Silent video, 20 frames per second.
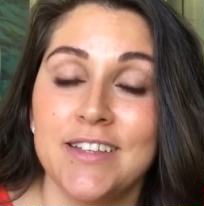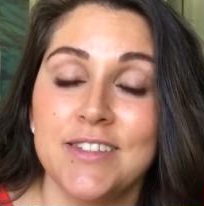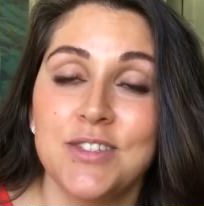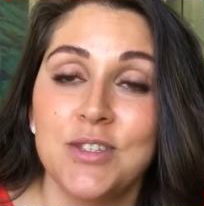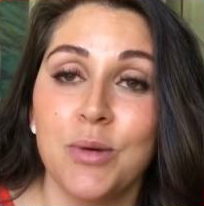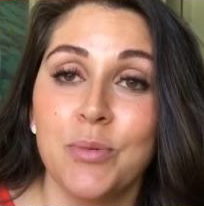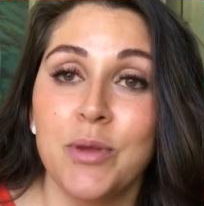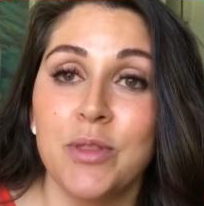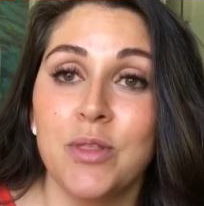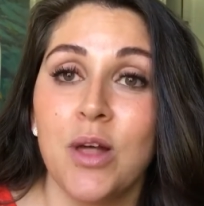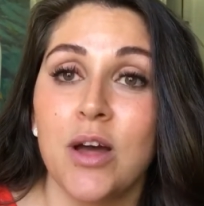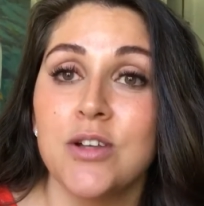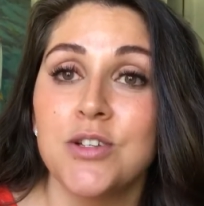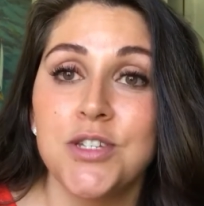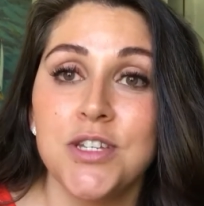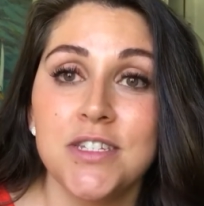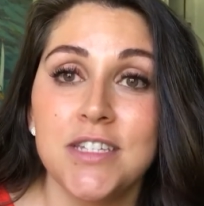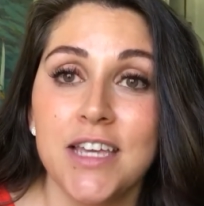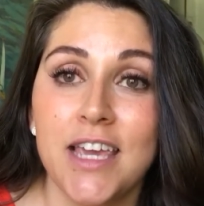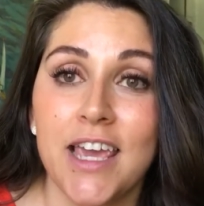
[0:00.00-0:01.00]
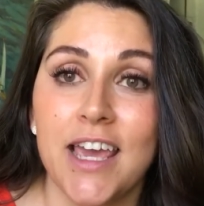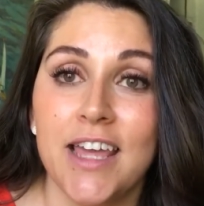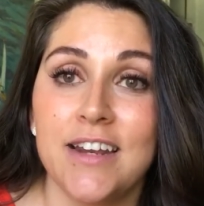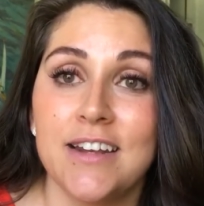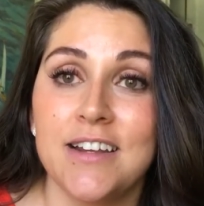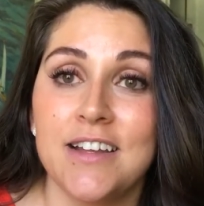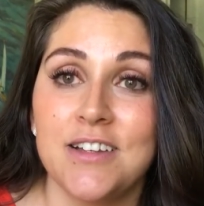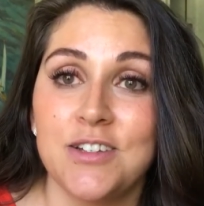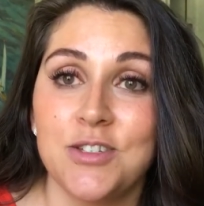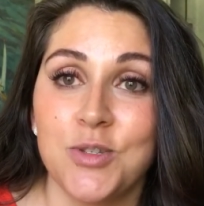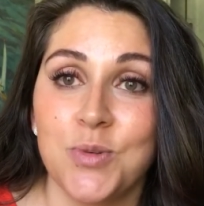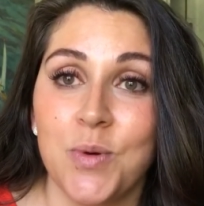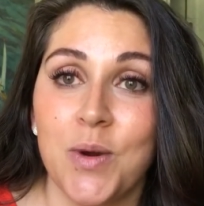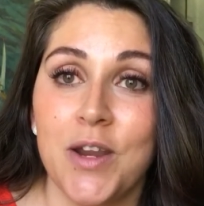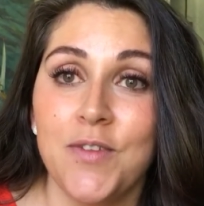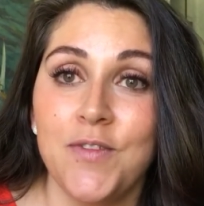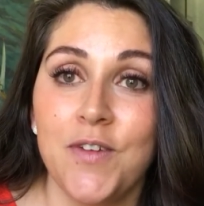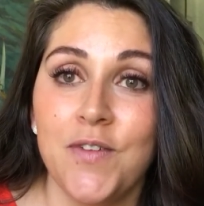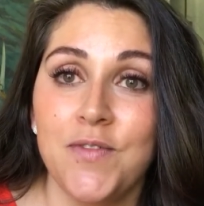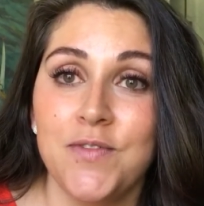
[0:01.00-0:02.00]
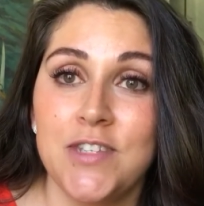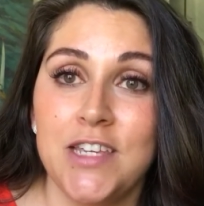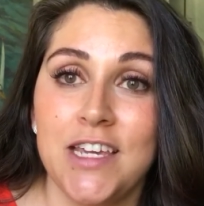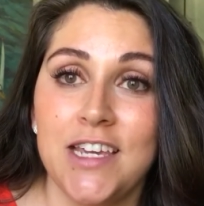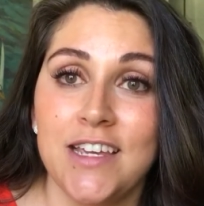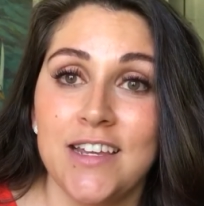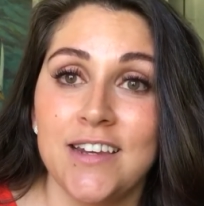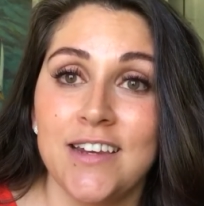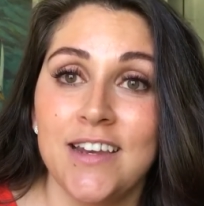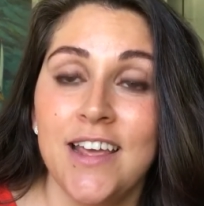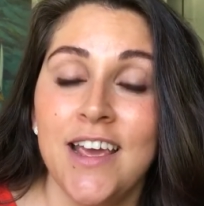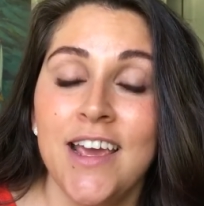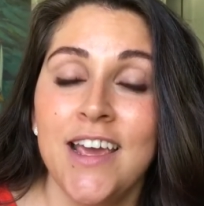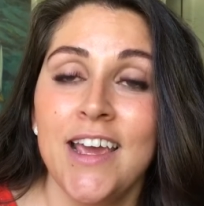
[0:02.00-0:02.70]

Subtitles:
So we launched into Canada in 2015,